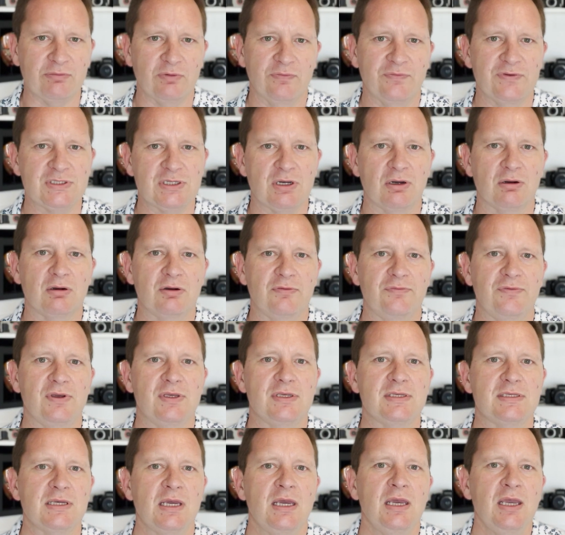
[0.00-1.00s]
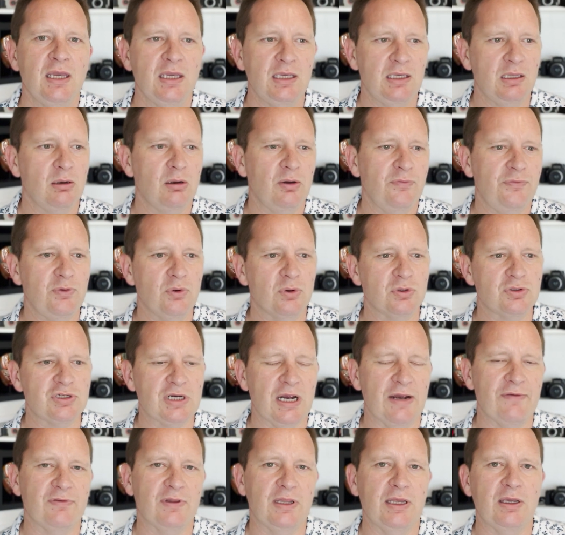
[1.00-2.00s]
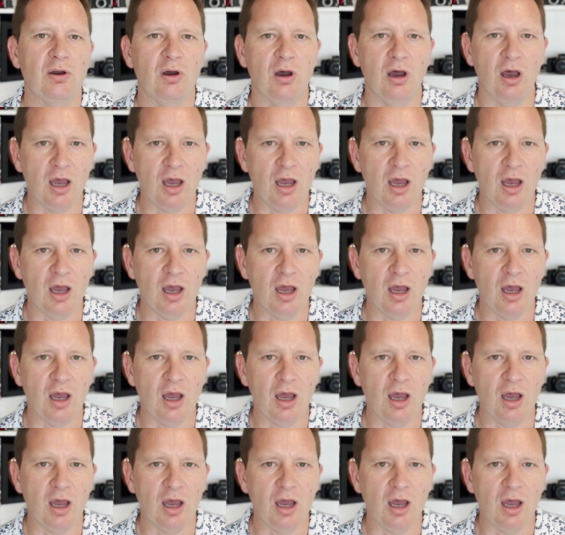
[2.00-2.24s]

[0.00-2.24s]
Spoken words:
photographers. If you're traveling or